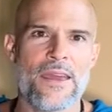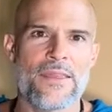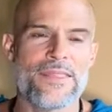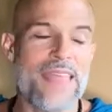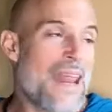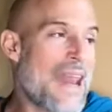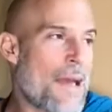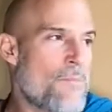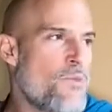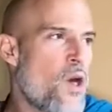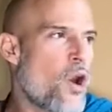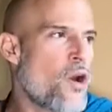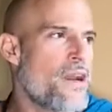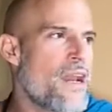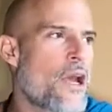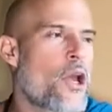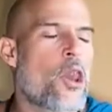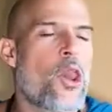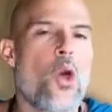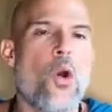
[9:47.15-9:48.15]
then I'm not going
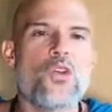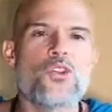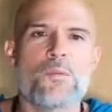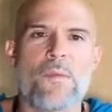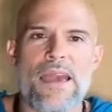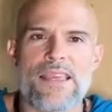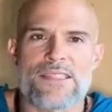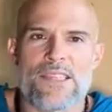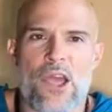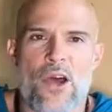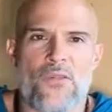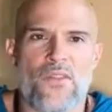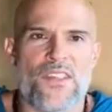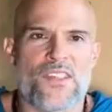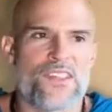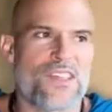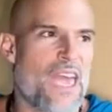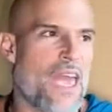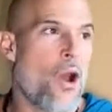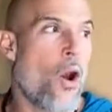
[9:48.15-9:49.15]
to close myself and
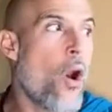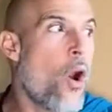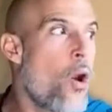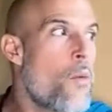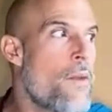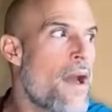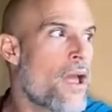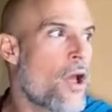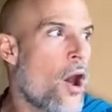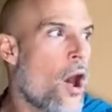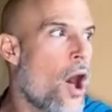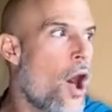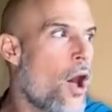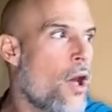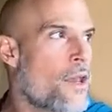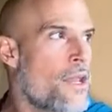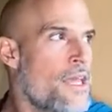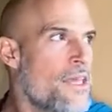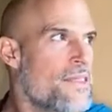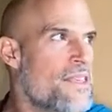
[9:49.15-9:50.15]
say, oh my
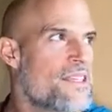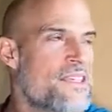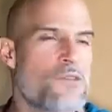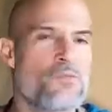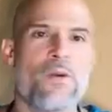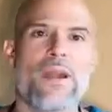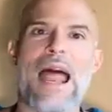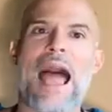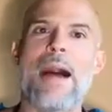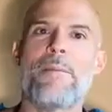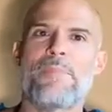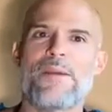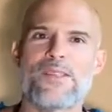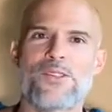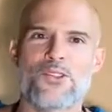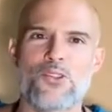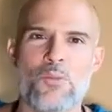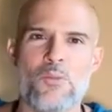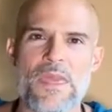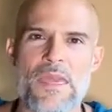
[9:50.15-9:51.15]
God, this is what happens
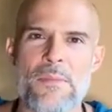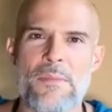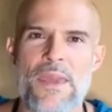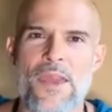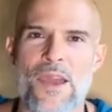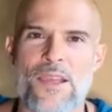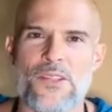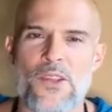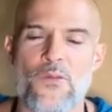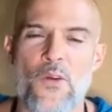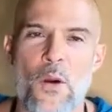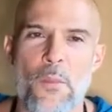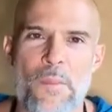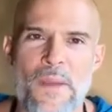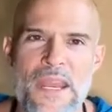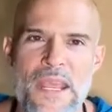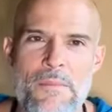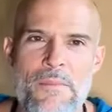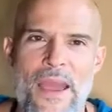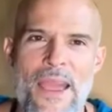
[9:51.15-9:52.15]
to me because of
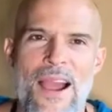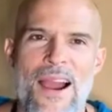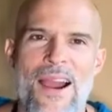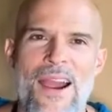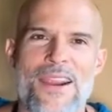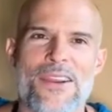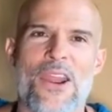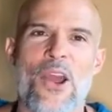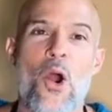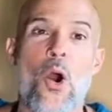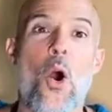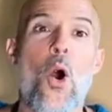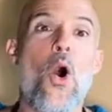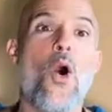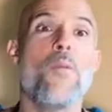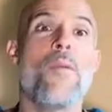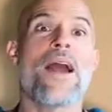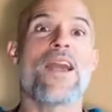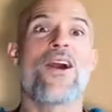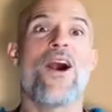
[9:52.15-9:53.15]
opening my heart.
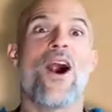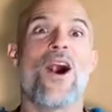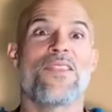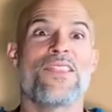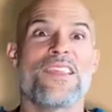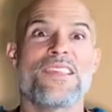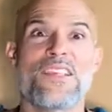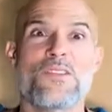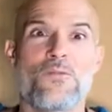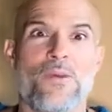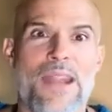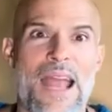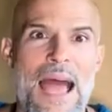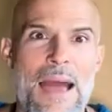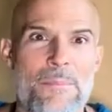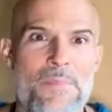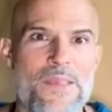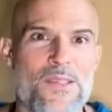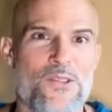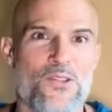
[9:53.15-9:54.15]
Oh my God, this is what
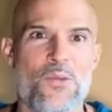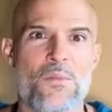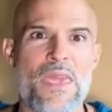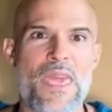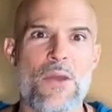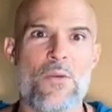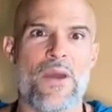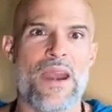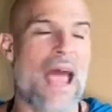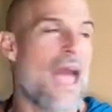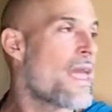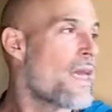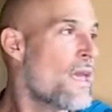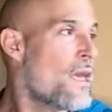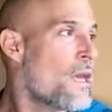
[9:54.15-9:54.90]
happens to me when I